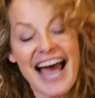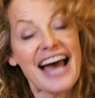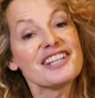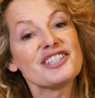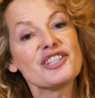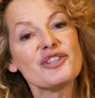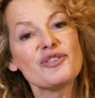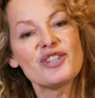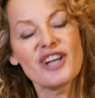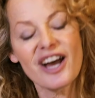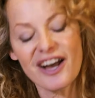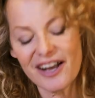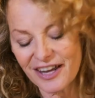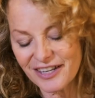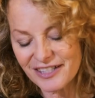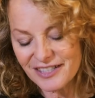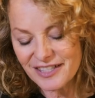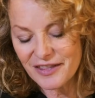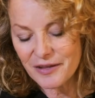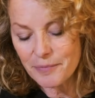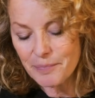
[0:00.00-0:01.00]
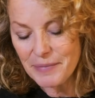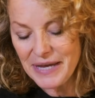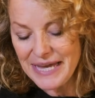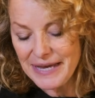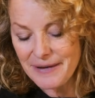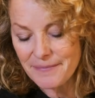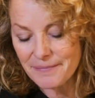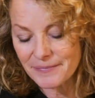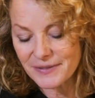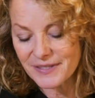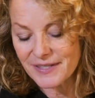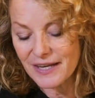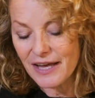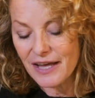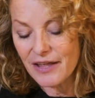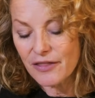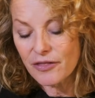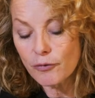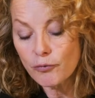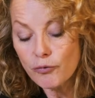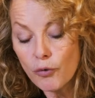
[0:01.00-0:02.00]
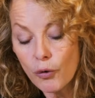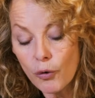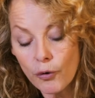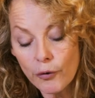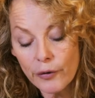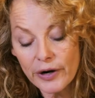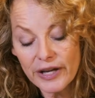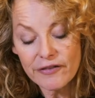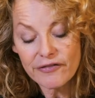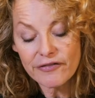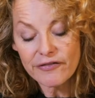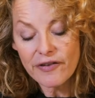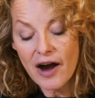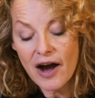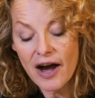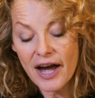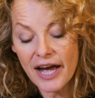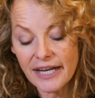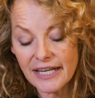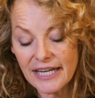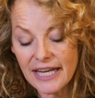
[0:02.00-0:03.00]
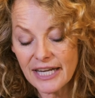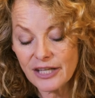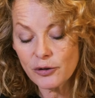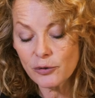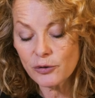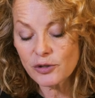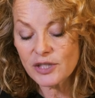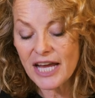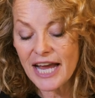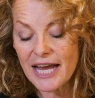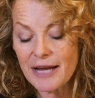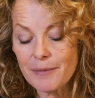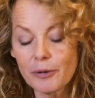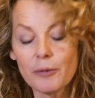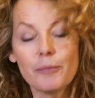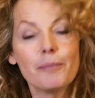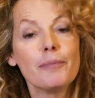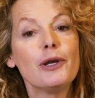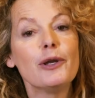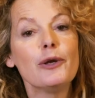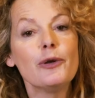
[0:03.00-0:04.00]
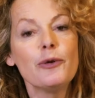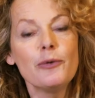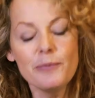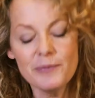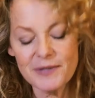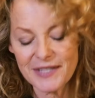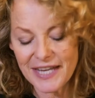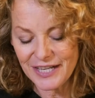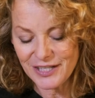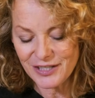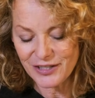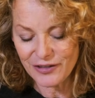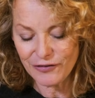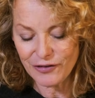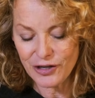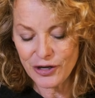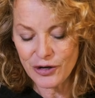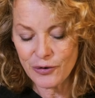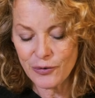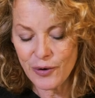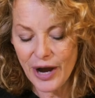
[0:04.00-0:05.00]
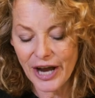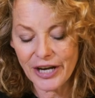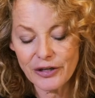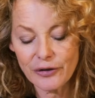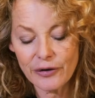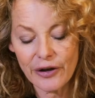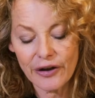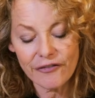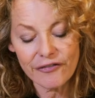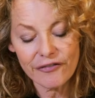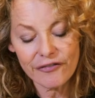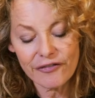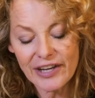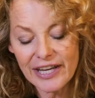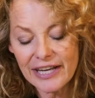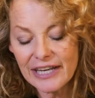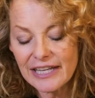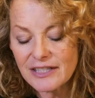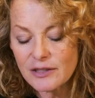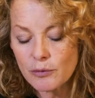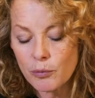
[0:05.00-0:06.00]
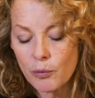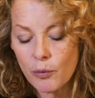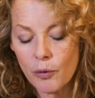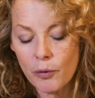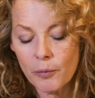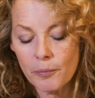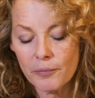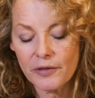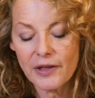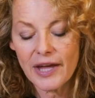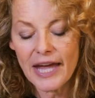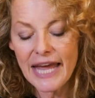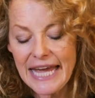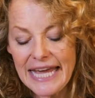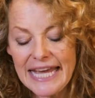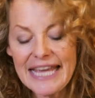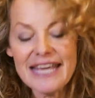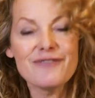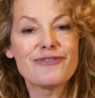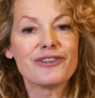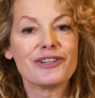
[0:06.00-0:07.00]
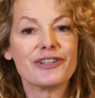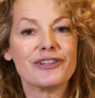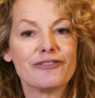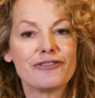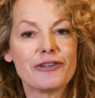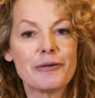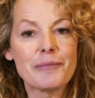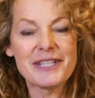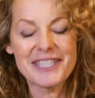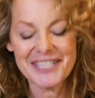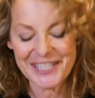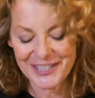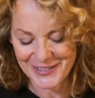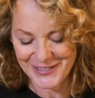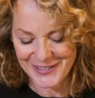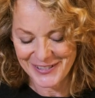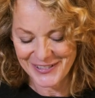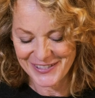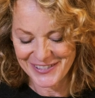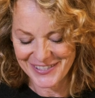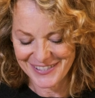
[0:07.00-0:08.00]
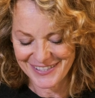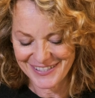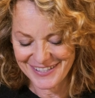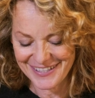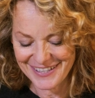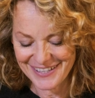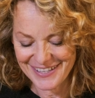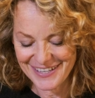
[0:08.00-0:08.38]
As you duck under the beams, the roaring fire near your table blooms into view, and you can feel its warmth even from a distance.